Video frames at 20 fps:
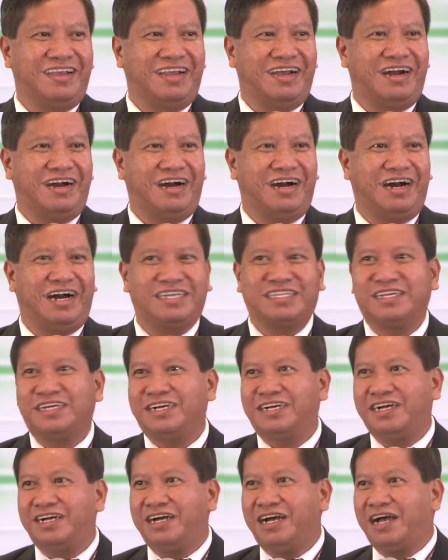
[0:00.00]
Uh, as
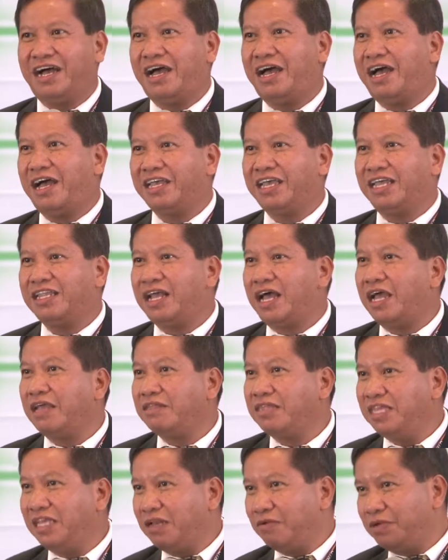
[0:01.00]
a, again, I
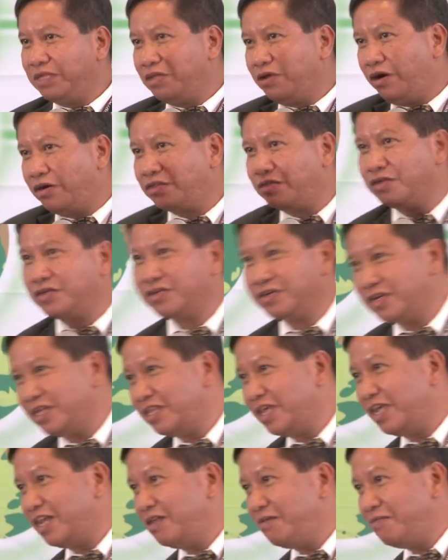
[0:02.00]
deal with doctors on a
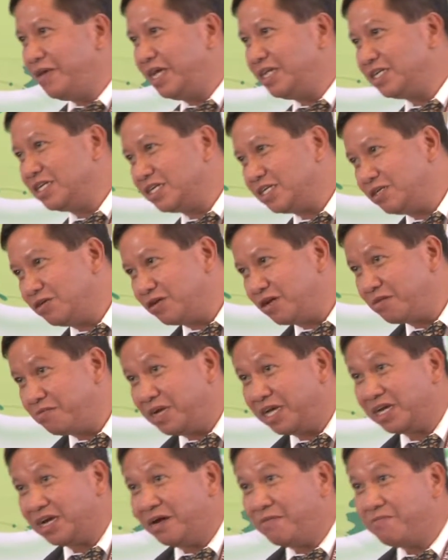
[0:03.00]
daily basis during
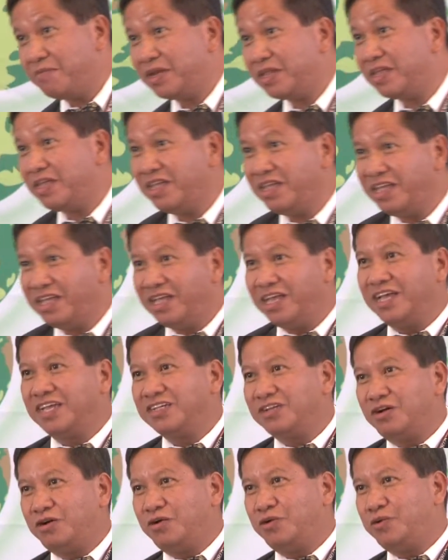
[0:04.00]
my company.
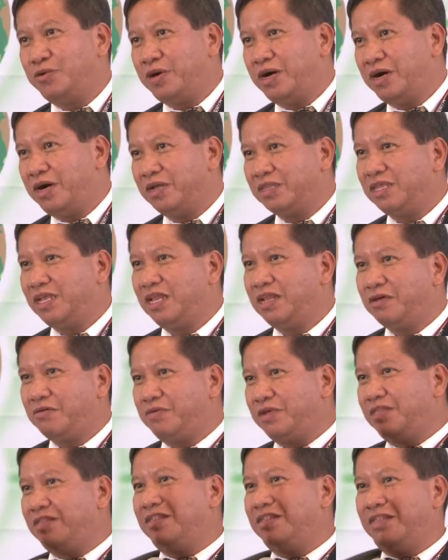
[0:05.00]
So uh, dealing
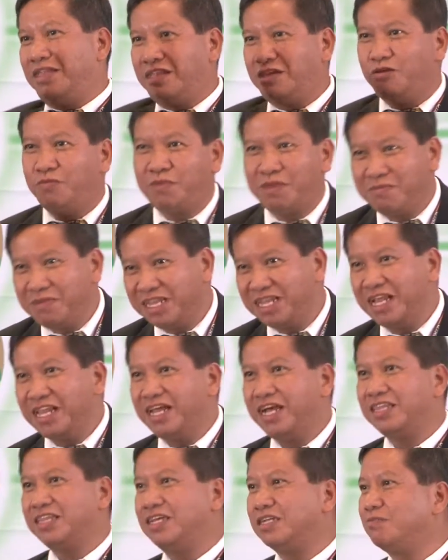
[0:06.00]
with UP Manila
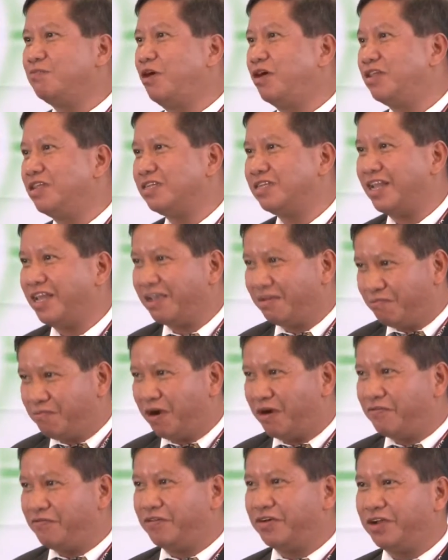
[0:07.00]
at this point is like
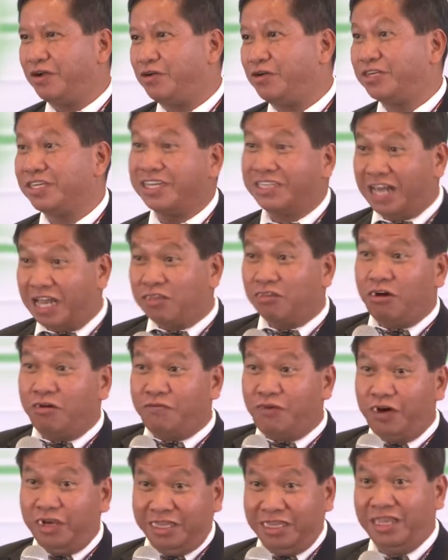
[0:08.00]
par for the course. I tried to
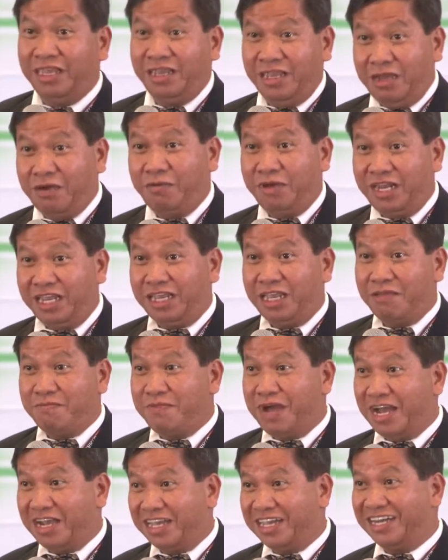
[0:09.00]
avoid when I came
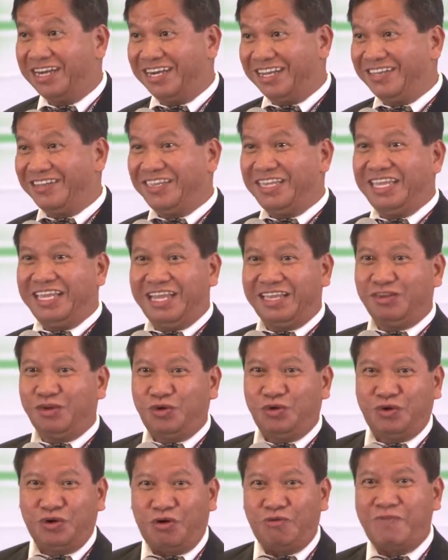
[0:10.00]
back here to,
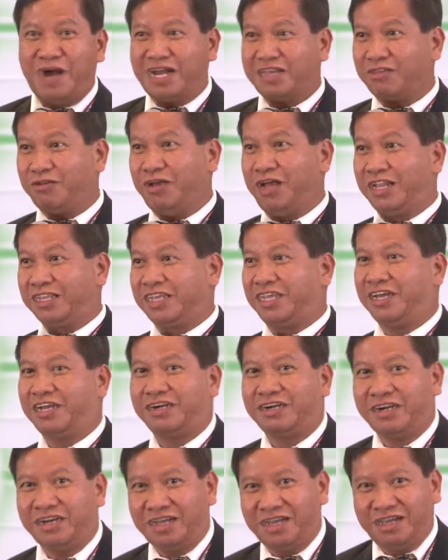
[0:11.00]
to go back to
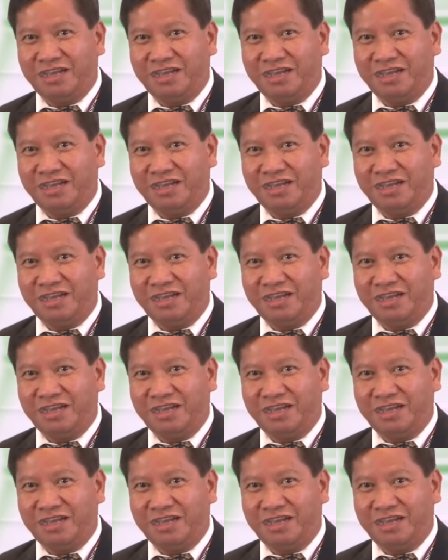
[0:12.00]
healthcare.